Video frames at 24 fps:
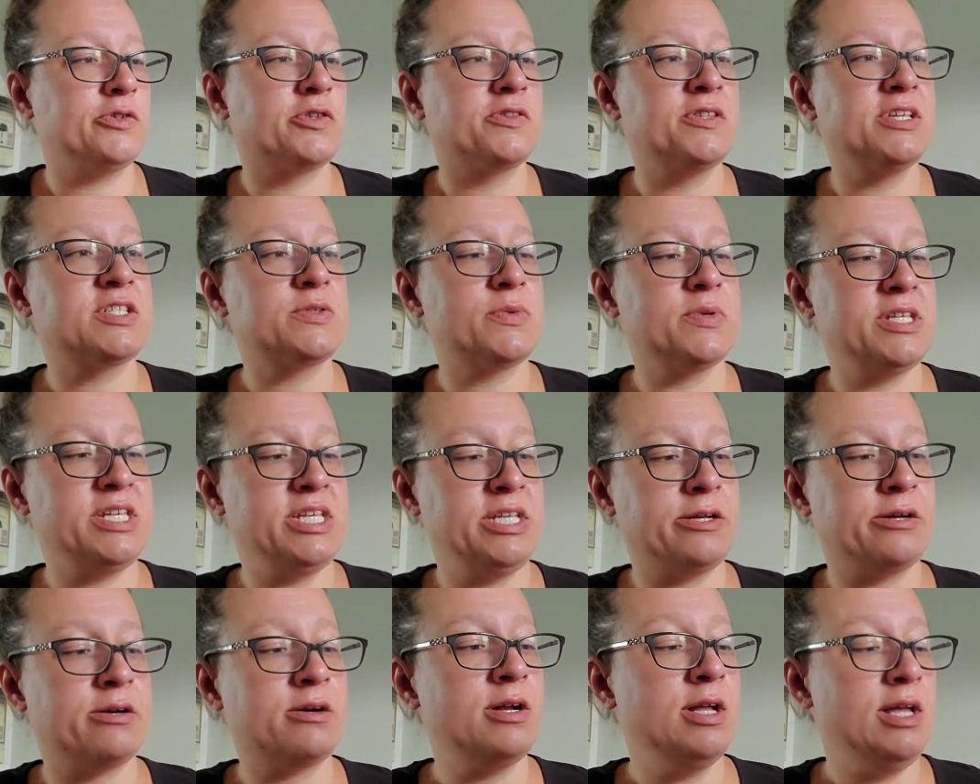So this one
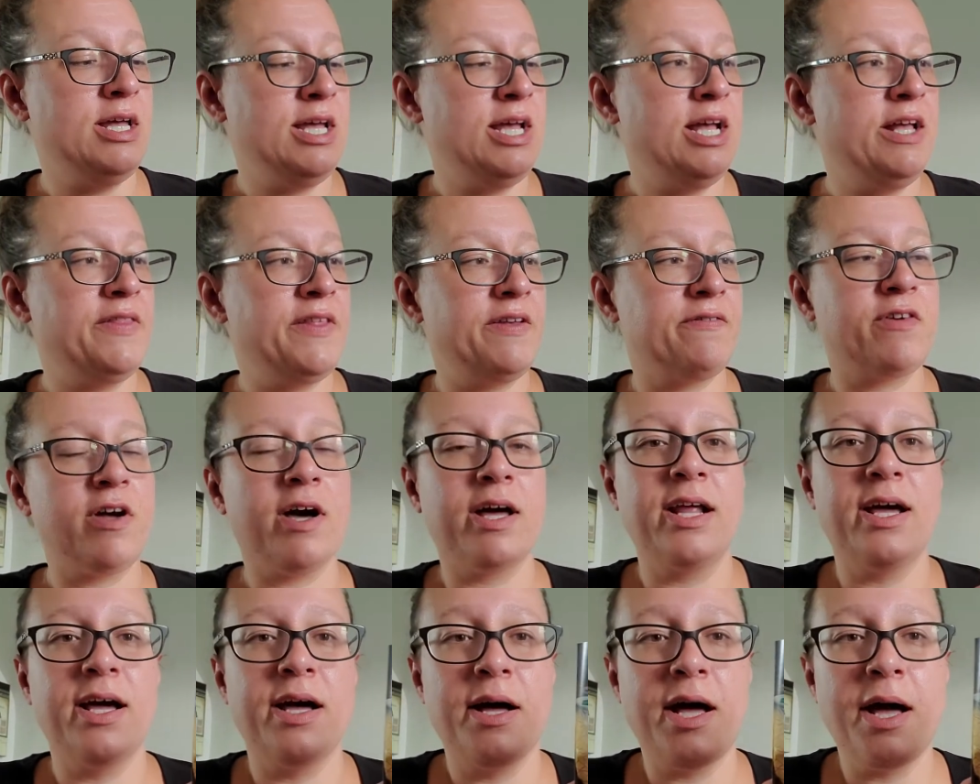here, they've
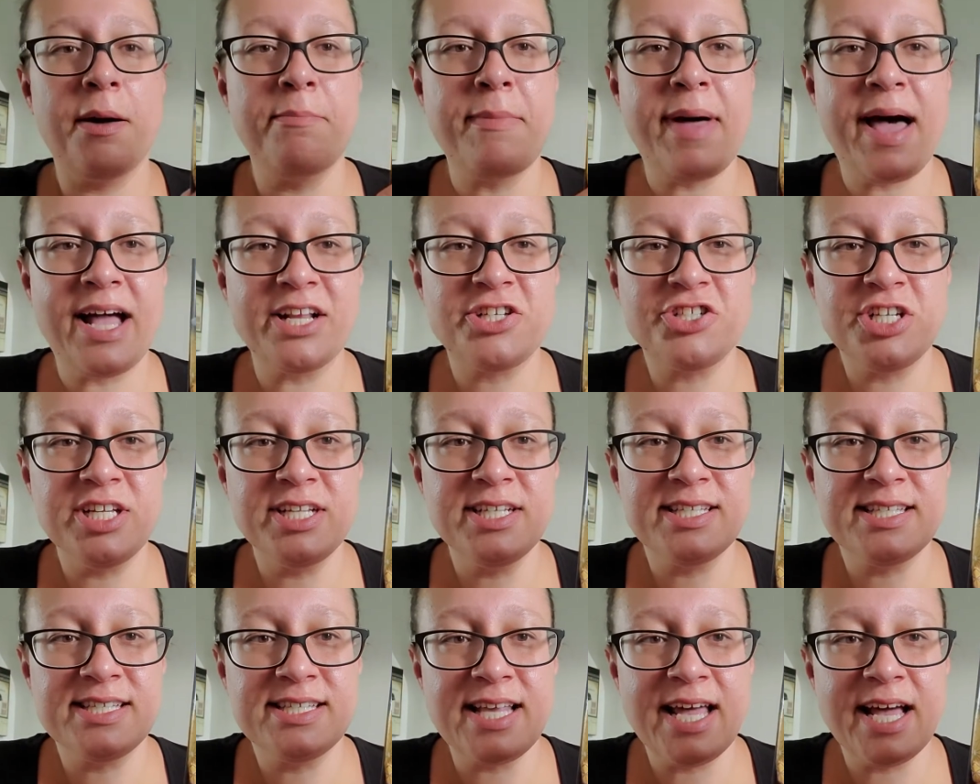got a matching
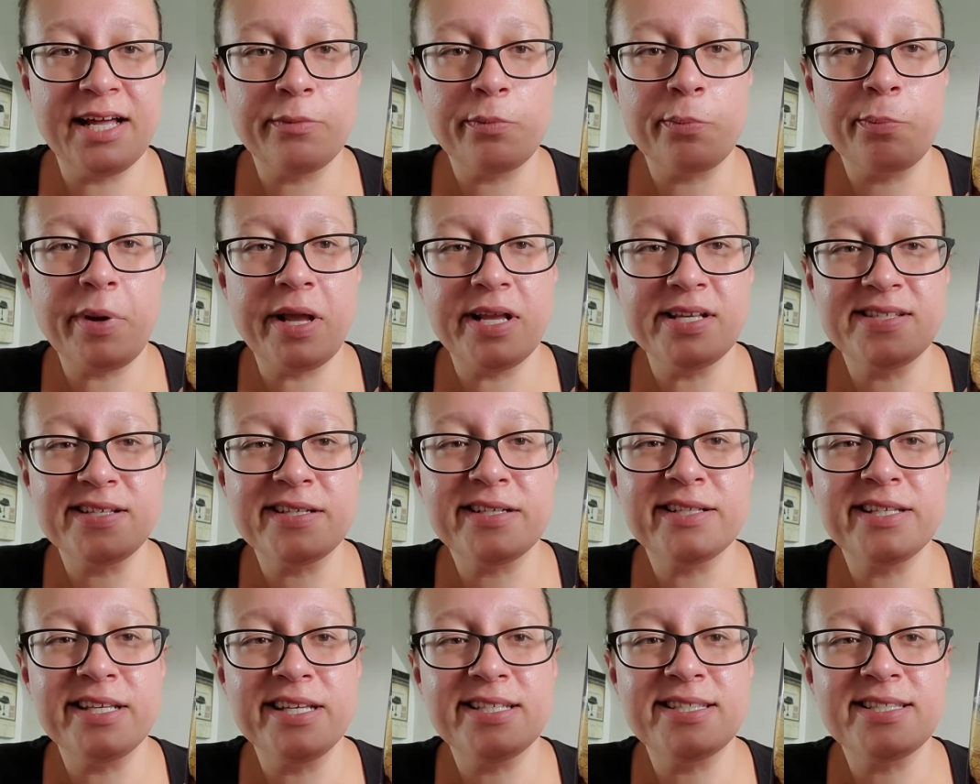set,
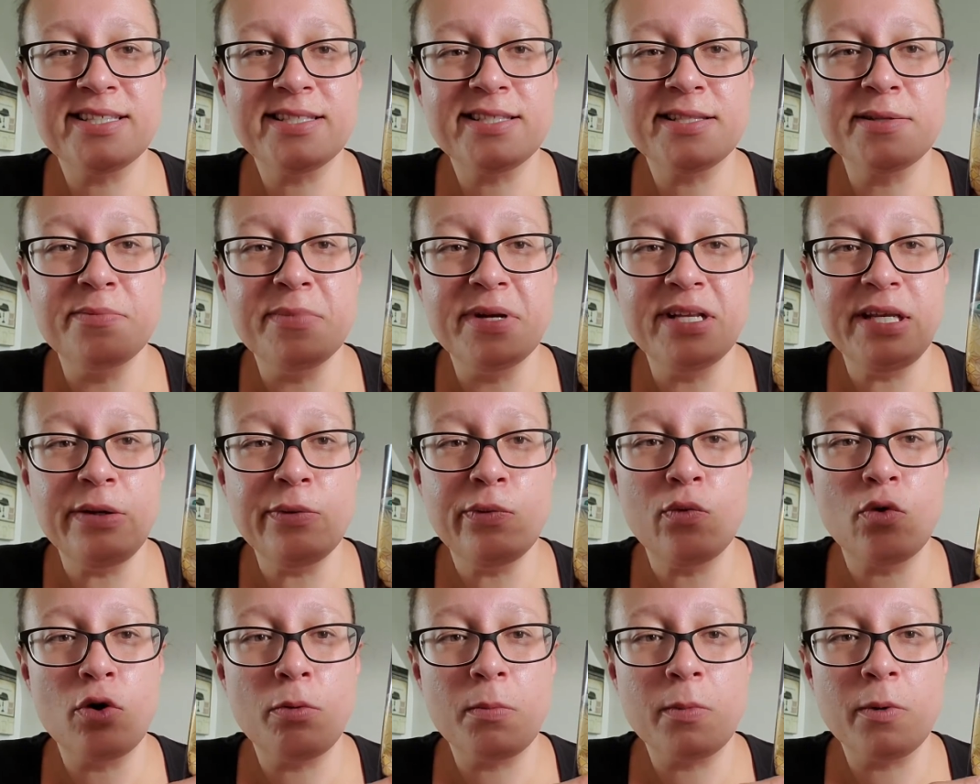basically the mini
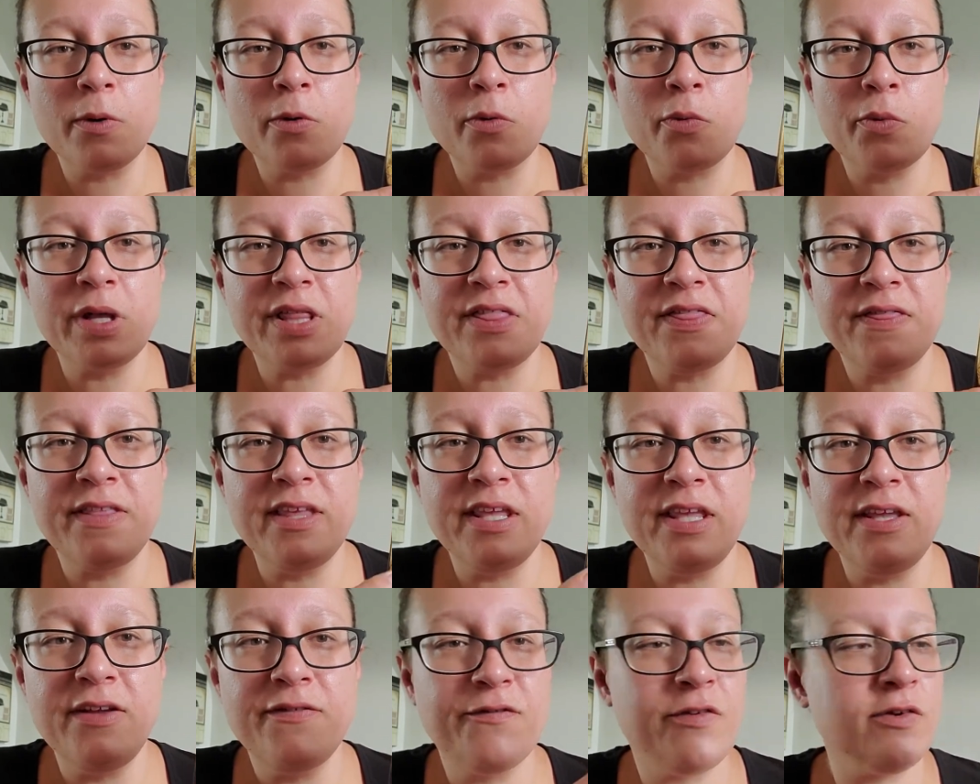warmer with
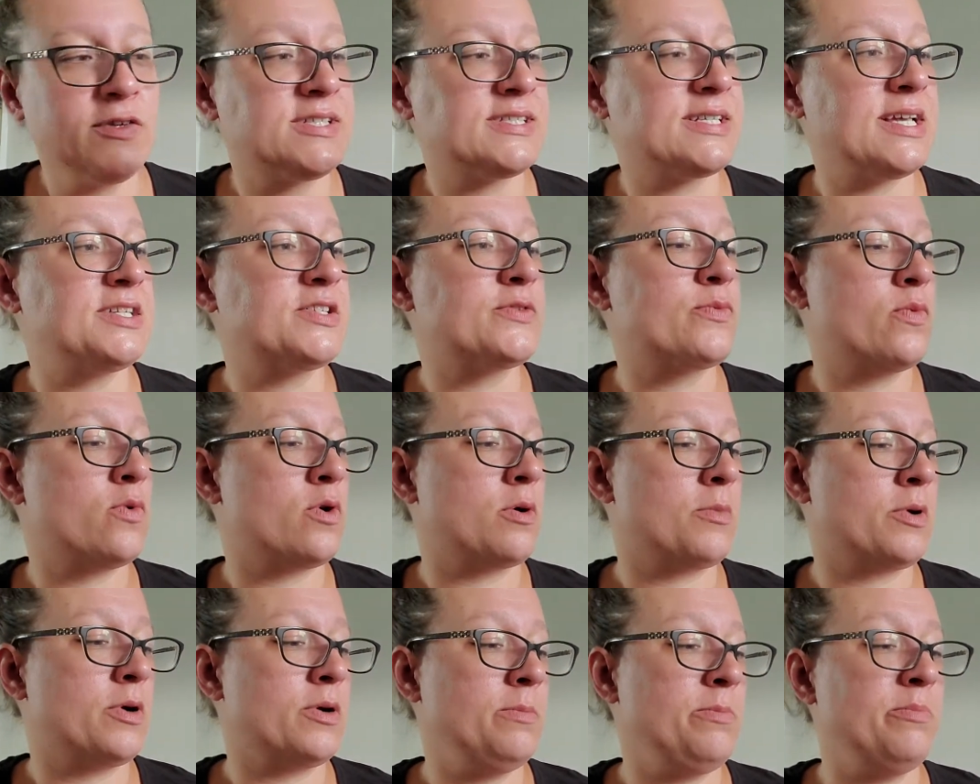the full-size warmer.